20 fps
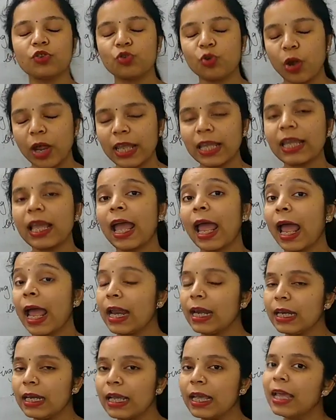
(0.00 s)
for drawing
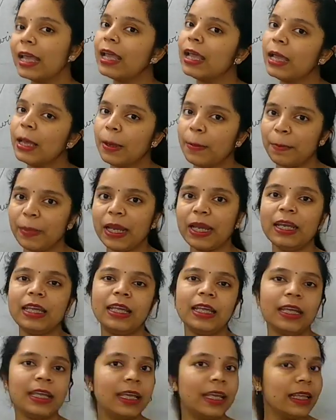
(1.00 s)
and
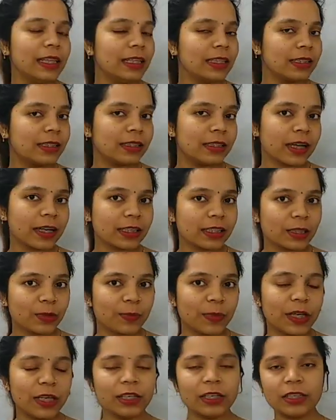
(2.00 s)
painting. In
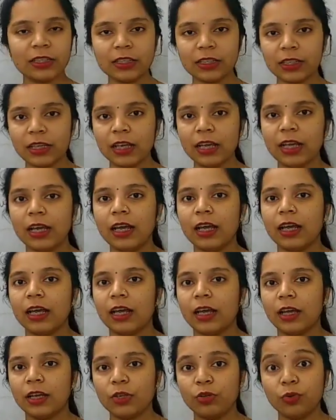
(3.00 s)
Tux Paint,
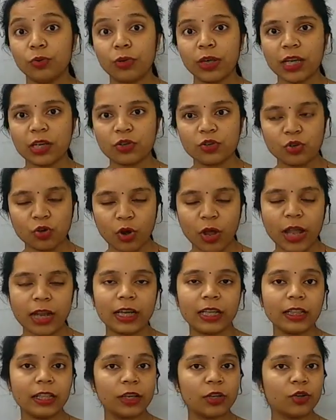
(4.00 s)
you can draw
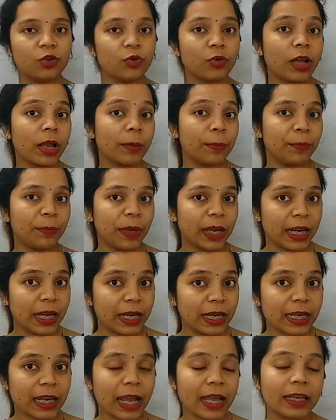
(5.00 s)
anything, you can
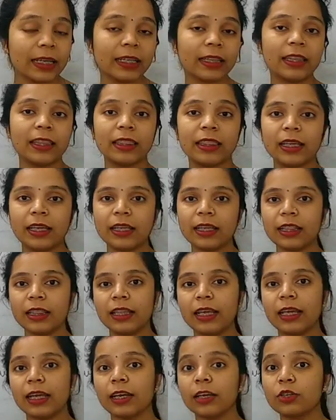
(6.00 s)
paint anything.
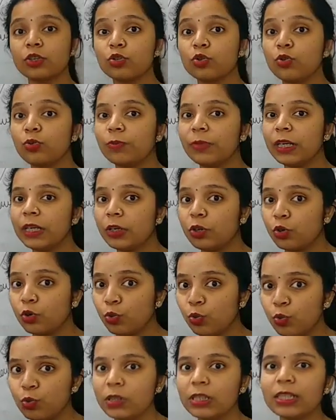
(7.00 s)
There are so many
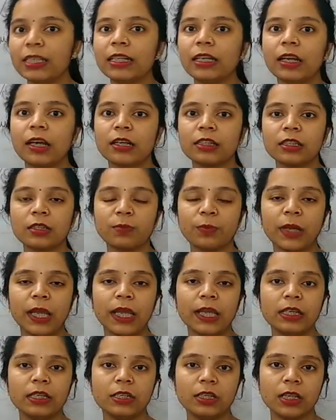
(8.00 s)
tools in Tux
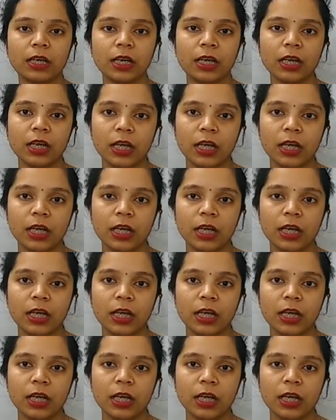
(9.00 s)
Paint,